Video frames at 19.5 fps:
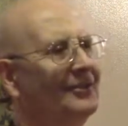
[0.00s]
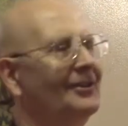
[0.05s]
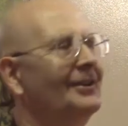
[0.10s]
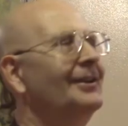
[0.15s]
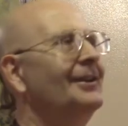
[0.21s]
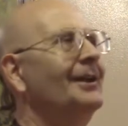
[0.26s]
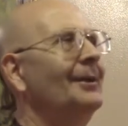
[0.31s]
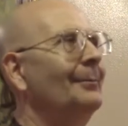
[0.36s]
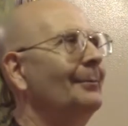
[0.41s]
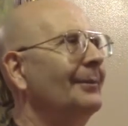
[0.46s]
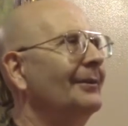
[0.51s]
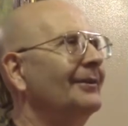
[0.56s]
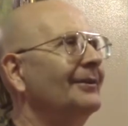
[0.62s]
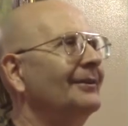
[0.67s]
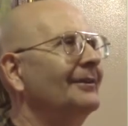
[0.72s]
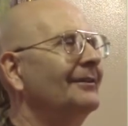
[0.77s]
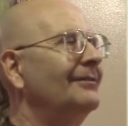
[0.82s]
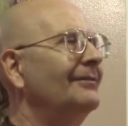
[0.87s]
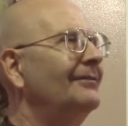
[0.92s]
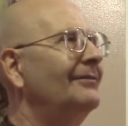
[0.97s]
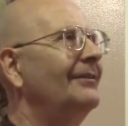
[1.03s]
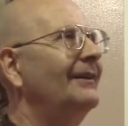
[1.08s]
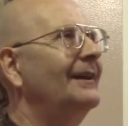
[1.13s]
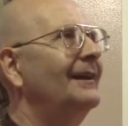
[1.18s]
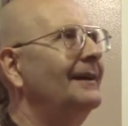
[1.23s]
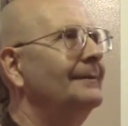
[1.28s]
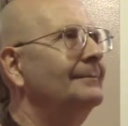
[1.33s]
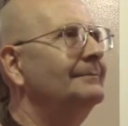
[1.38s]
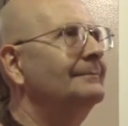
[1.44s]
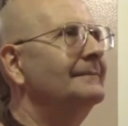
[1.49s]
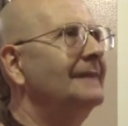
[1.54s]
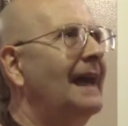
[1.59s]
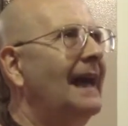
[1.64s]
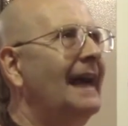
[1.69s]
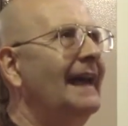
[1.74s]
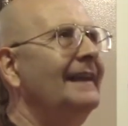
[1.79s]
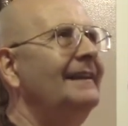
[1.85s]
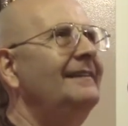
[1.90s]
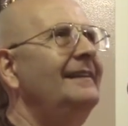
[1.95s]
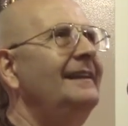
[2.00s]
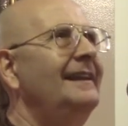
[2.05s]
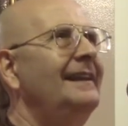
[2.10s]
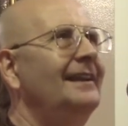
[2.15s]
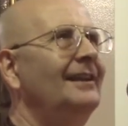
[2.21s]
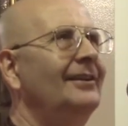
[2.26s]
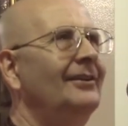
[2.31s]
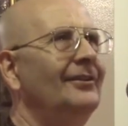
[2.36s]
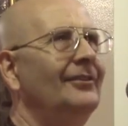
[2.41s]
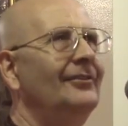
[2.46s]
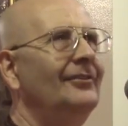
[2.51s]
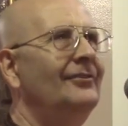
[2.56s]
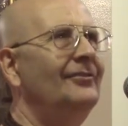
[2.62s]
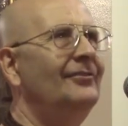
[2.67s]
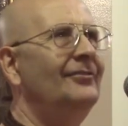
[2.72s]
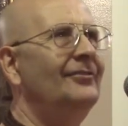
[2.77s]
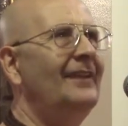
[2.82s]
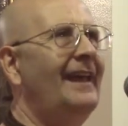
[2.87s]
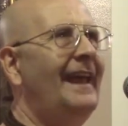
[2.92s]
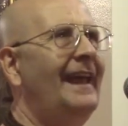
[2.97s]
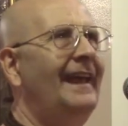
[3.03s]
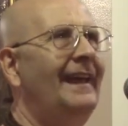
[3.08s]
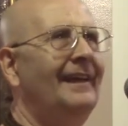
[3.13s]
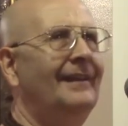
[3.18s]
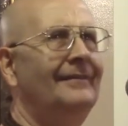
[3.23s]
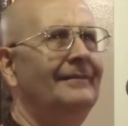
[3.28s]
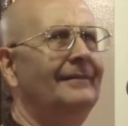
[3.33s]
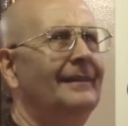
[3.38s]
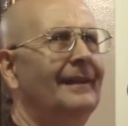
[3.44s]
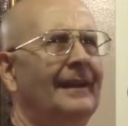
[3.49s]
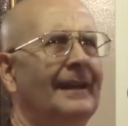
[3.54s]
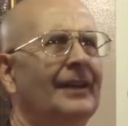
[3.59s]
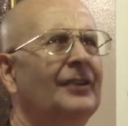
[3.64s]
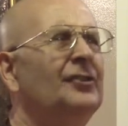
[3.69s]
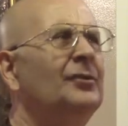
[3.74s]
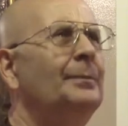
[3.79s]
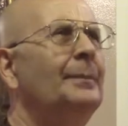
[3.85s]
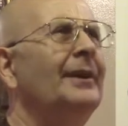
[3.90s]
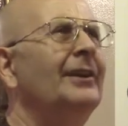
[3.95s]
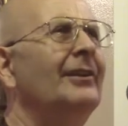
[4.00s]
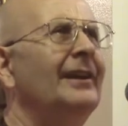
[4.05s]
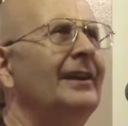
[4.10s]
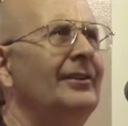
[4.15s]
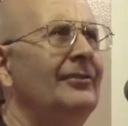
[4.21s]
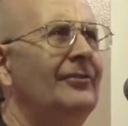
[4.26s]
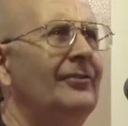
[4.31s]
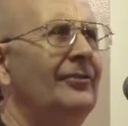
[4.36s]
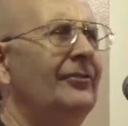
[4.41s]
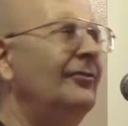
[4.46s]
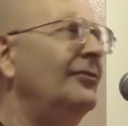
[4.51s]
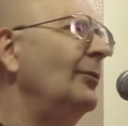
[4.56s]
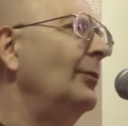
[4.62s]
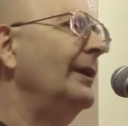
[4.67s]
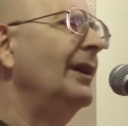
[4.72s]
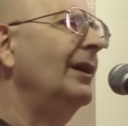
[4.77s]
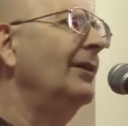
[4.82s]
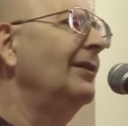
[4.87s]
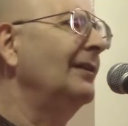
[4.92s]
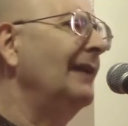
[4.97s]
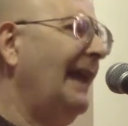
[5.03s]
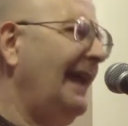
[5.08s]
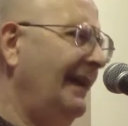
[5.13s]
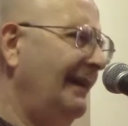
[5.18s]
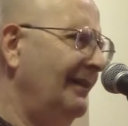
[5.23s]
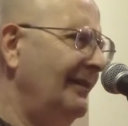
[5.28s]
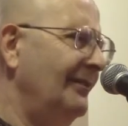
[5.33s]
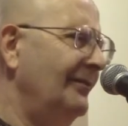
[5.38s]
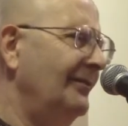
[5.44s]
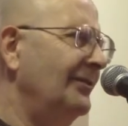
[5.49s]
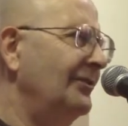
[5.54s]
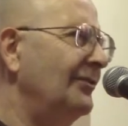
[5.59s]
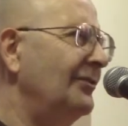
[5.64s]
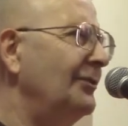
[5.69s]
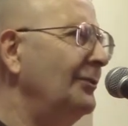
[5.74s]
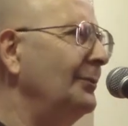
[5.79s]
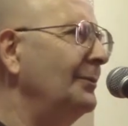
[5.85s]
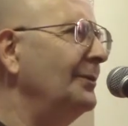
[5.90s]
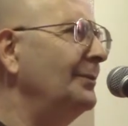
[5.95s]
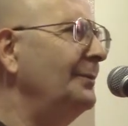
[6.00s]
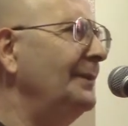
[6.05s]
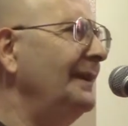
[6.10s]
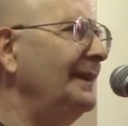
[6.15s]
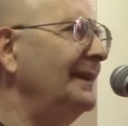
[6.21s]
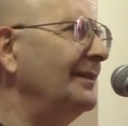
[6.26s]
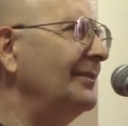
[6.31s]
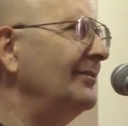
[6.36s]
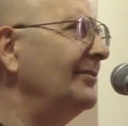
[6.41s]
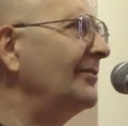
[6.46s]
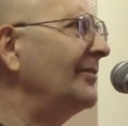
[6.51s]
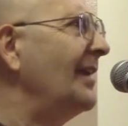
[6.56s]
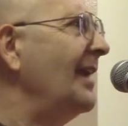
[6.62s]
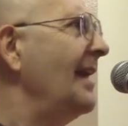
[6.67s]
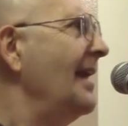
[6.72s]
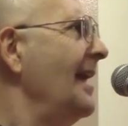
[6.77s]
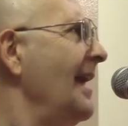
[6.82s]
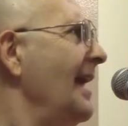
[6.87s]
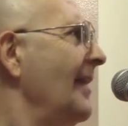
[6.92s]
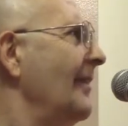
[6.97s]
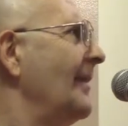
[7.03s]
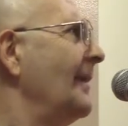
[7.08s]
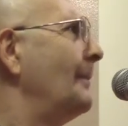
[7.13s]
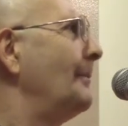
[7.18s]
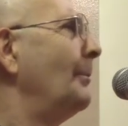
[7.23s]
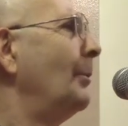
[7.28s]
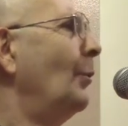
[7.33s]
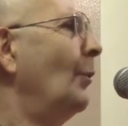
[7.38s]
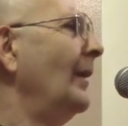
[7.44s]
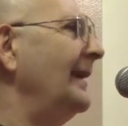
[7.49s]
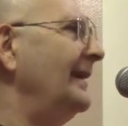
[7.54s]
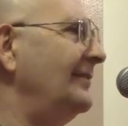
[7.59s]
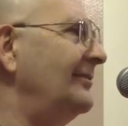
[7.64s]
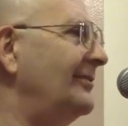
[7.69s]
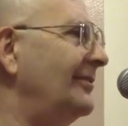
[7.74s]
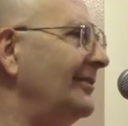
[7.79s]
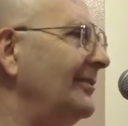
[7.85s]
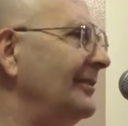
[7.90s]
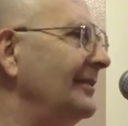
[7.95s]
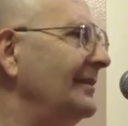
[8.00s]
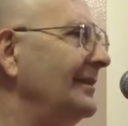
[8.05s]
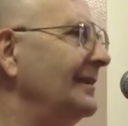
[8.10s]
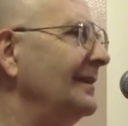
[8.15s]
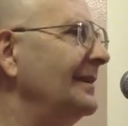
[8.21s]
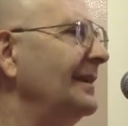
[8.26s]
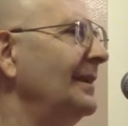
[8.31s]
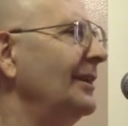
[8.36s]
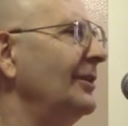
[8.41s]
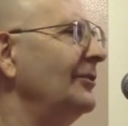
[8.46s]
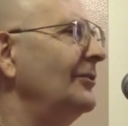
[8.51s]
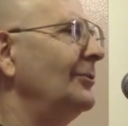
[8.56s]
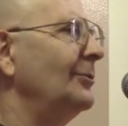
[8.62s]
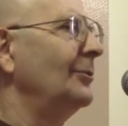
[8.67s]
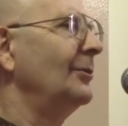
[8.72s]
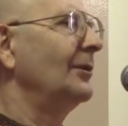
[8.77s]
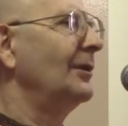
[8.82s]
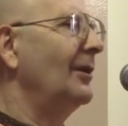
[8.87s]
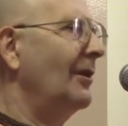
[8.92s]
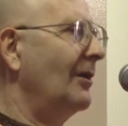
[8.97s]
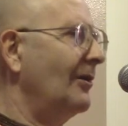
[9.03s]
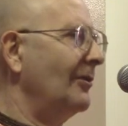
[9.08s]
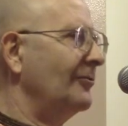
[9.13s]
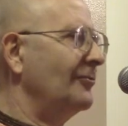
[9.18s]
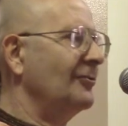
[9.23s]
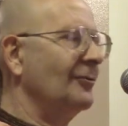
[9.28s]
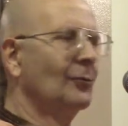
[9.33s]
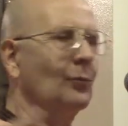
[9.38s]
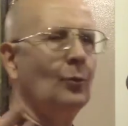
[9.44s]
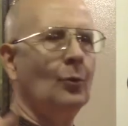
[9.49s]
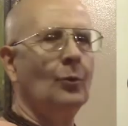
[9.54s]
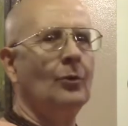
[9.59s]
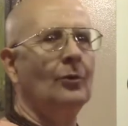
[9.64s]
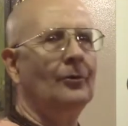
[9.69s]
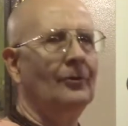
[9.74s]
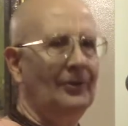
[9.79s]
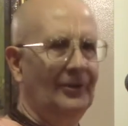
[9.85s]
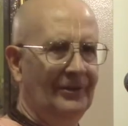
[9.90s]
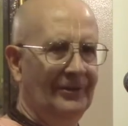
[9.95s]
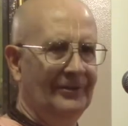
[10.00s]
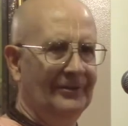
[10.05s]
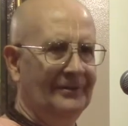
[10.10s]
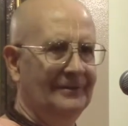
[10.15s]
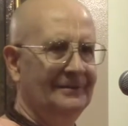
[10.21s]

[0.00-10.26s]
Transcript: a number of ideas and experiences that we all have as human beings that point to a larger world